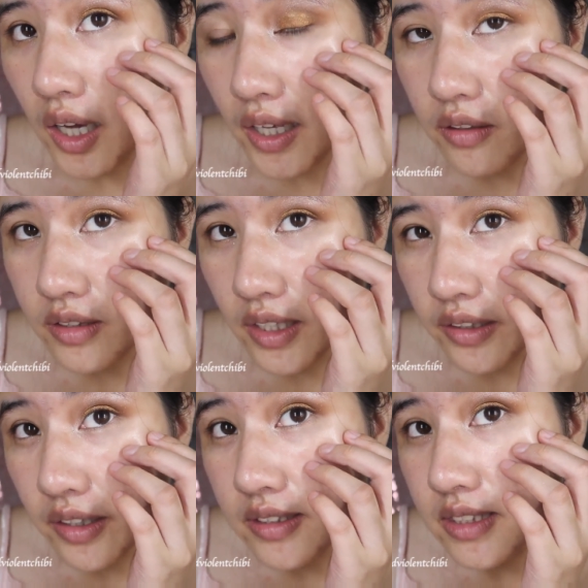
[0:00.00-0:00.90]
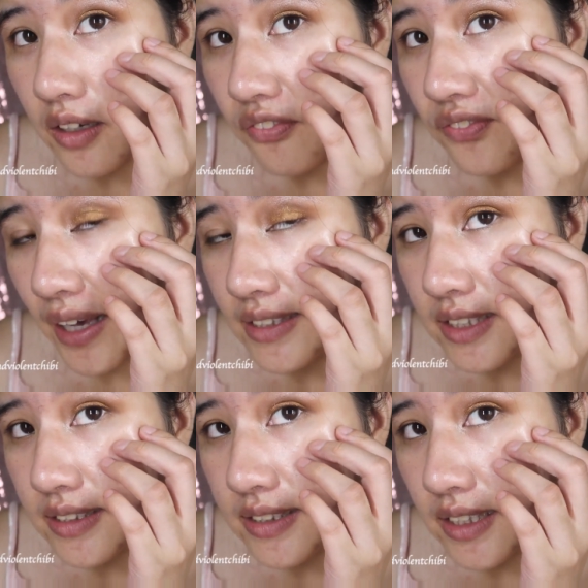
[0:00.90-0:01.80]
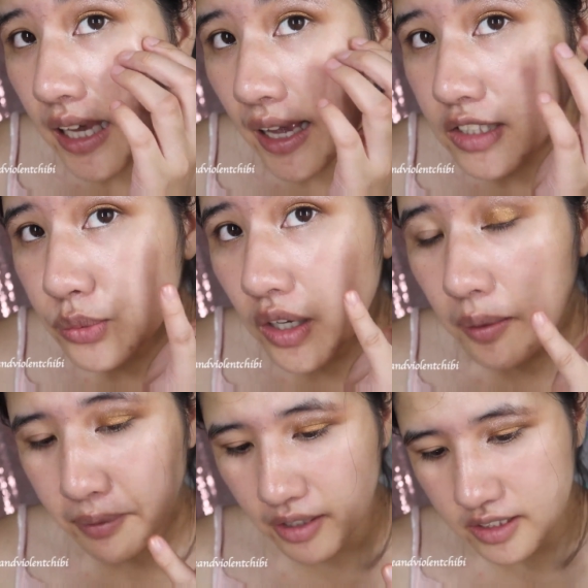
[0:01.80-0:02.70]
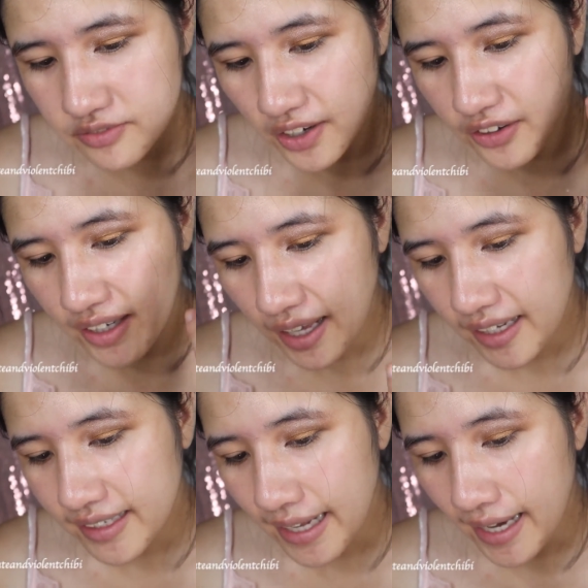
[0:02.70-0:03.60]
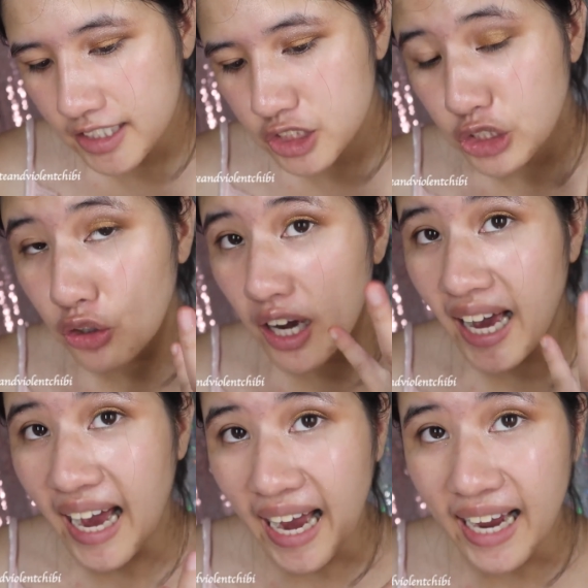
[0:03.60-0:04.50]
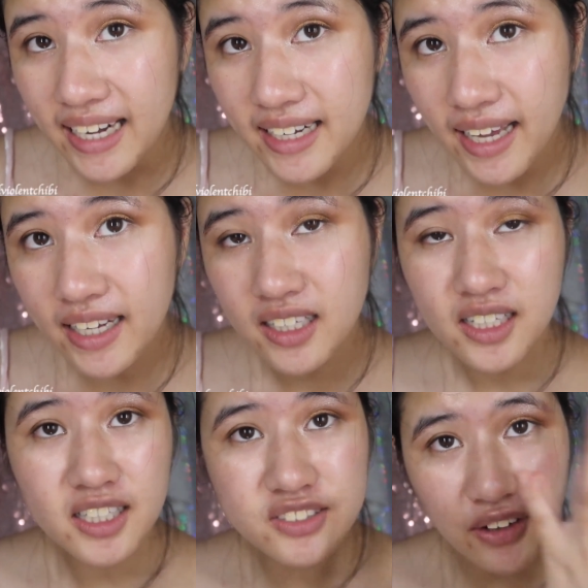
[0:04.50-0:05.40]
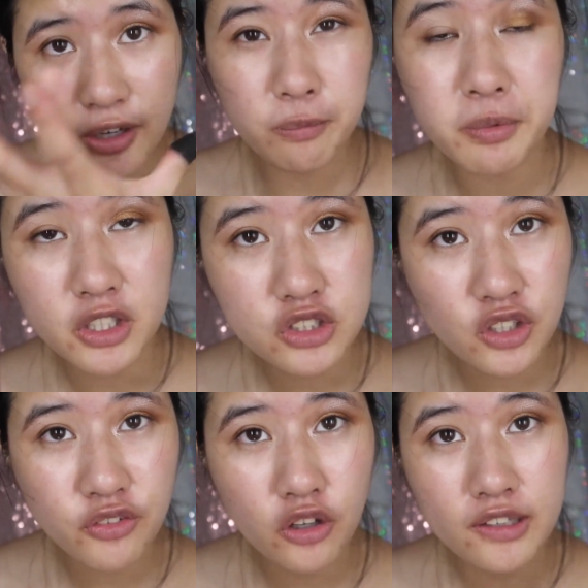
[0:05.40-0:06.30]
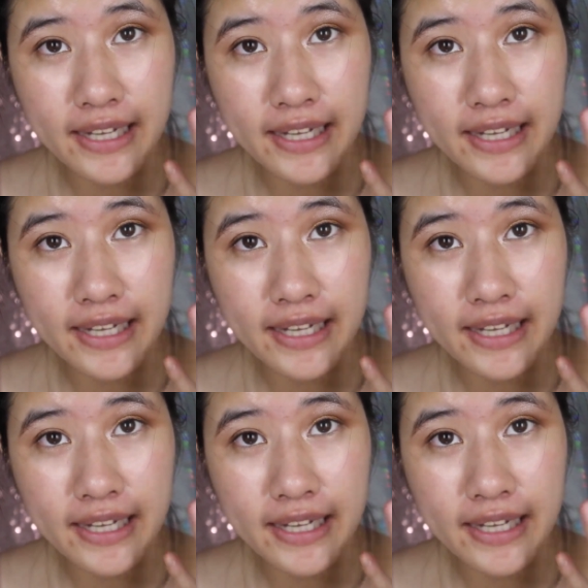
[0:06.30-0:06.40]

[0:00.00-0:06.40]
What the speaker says: I don't think you can see Fantasy as well, but it's very a natural highlight. It's very beautiful